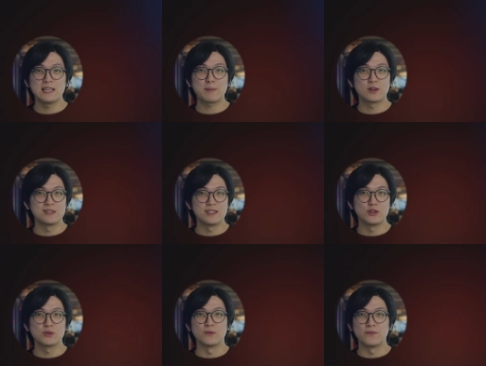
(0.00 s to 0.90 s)
Tap
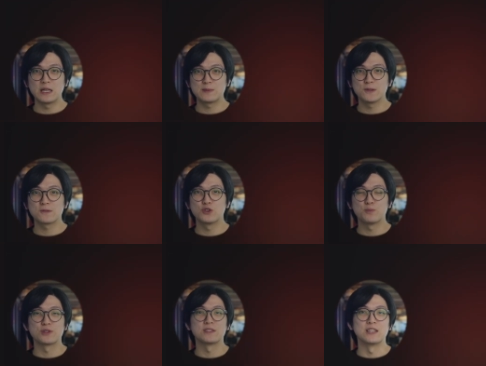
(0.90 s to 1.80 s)
Continue to Facebook to
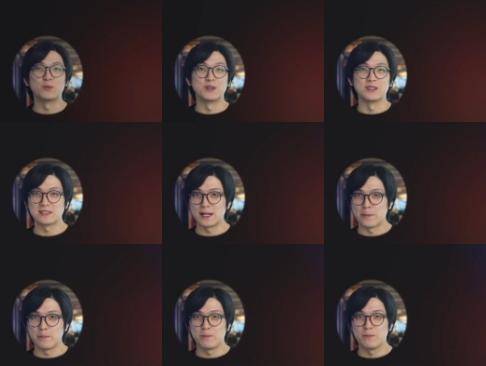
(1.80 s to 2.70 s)
proceed with the
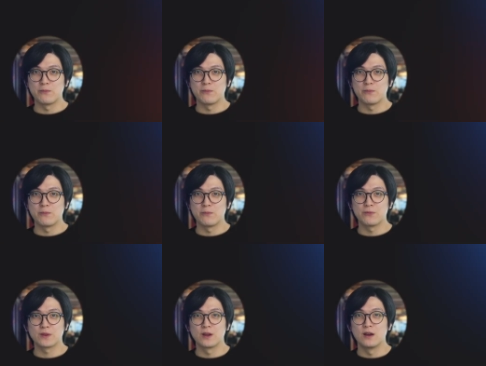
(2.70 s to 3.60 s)
setup.
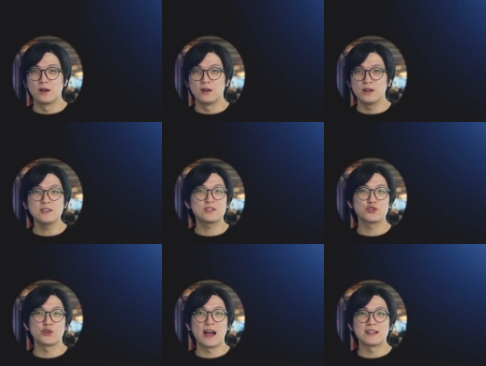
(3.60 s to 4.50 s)

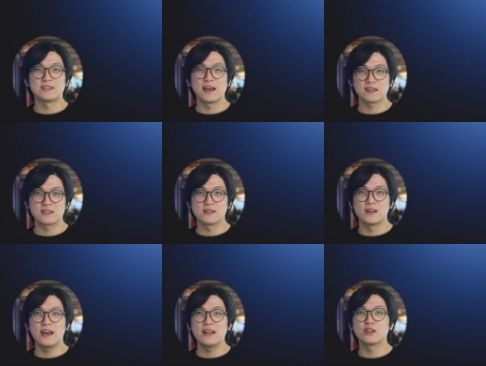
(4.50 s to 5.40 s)
Insert your ad
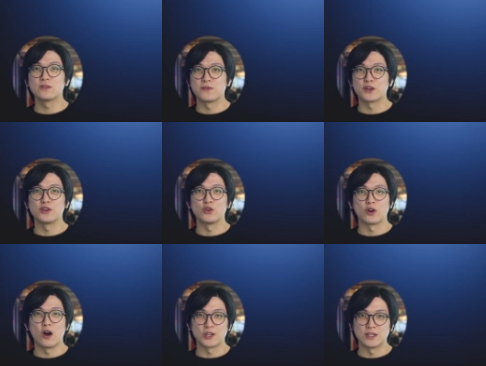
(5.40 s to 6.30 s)
text and configure your
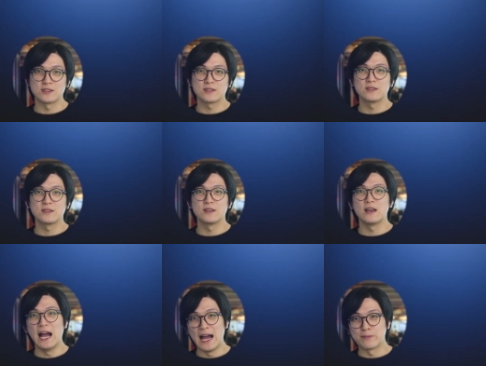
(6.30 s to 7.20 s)
audience,
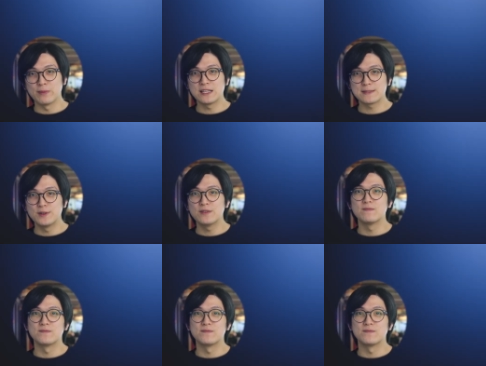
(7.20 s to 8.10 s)
ad placement,
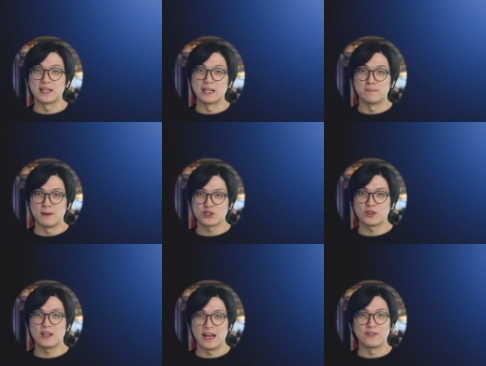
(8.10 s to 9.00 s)
daily
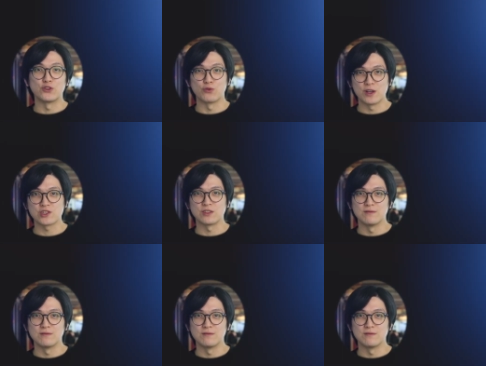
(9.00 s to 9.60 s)
budget, and duration.